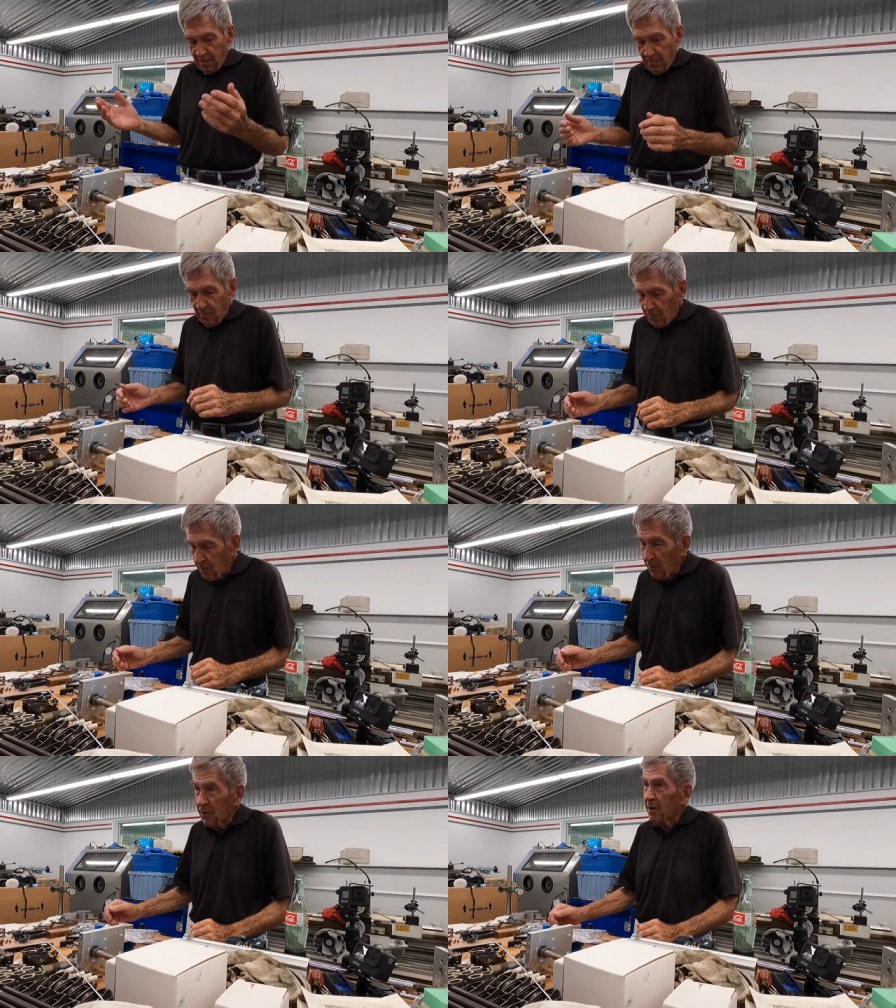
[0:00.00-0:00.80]

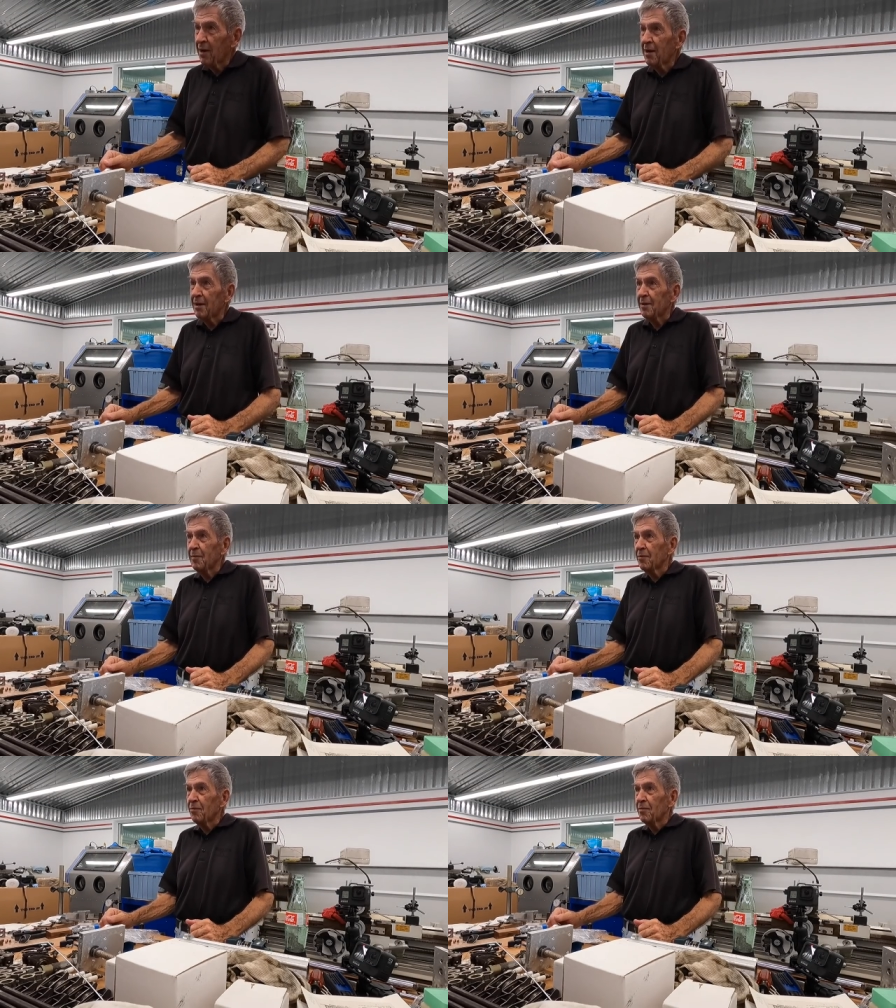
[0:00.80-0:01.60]
what more you got? I
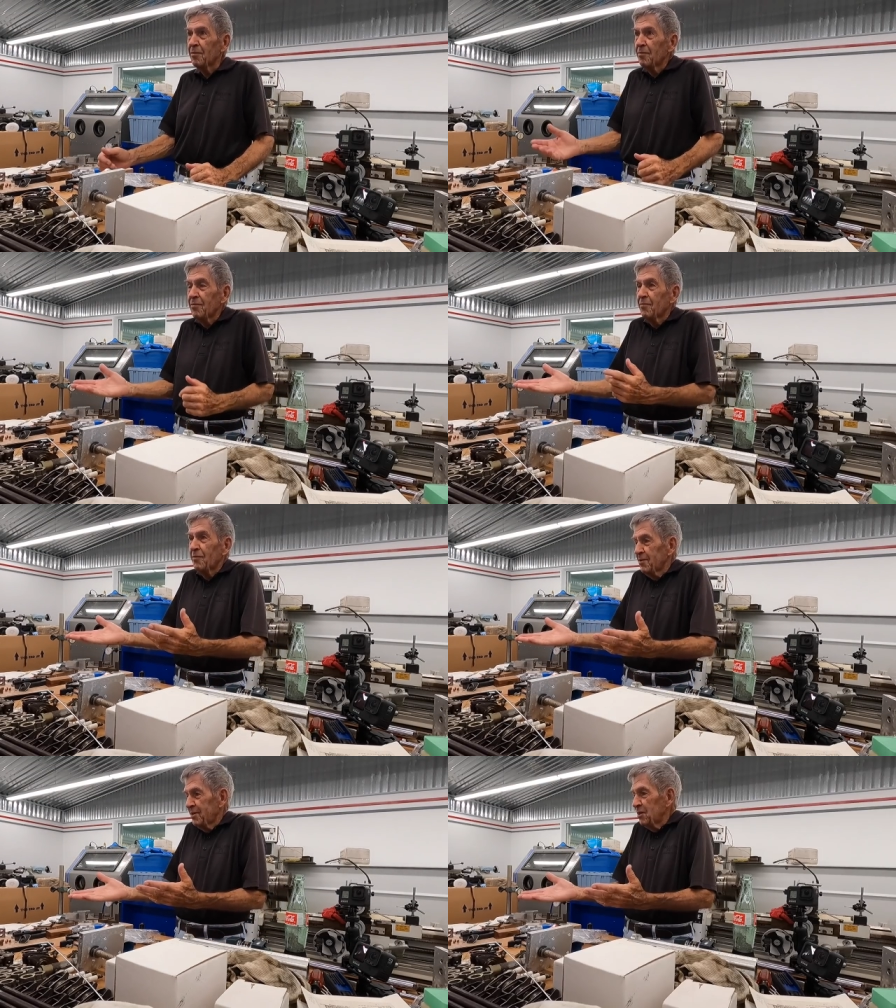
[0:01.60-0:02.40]
mean, wh wh
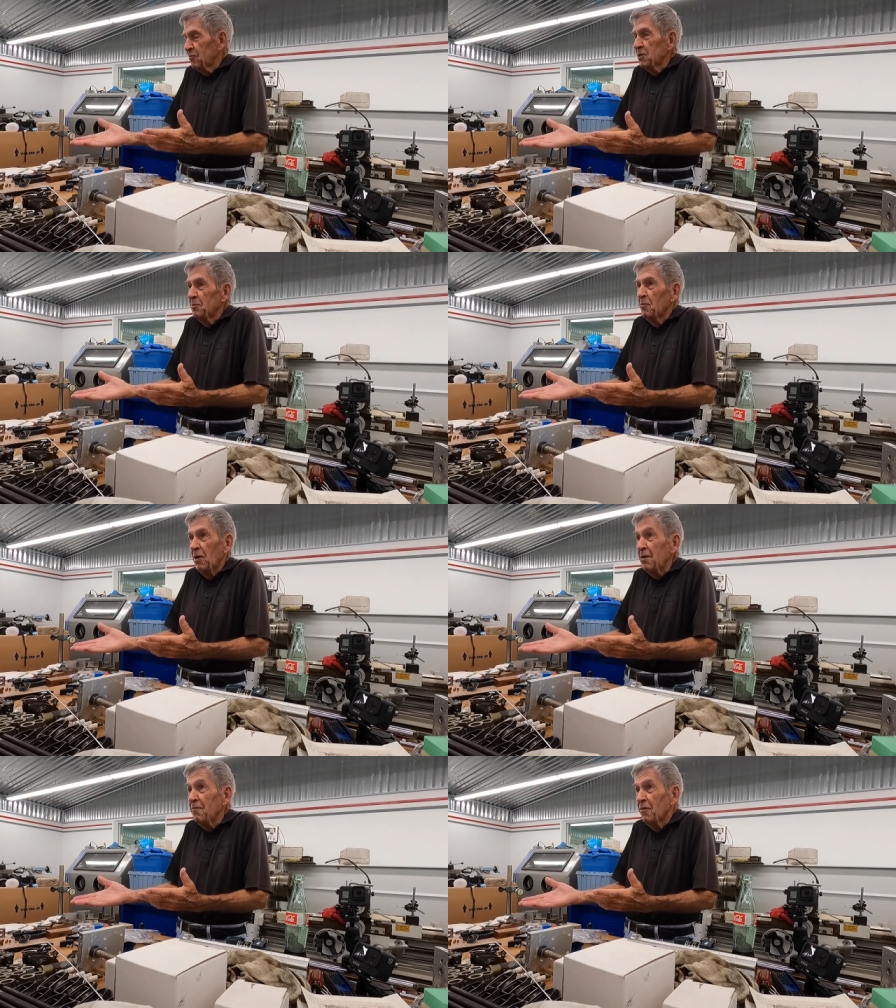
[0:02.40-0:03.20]
that's what you've been
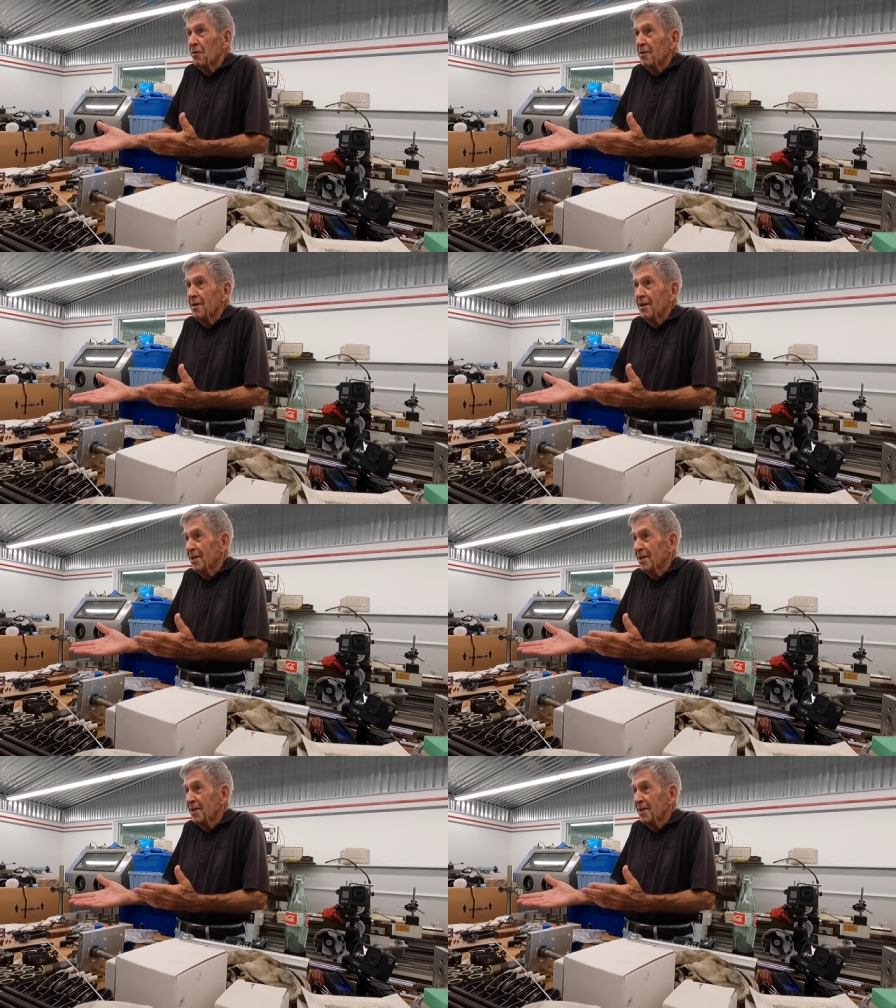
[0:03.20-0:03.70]
waiting for. It is,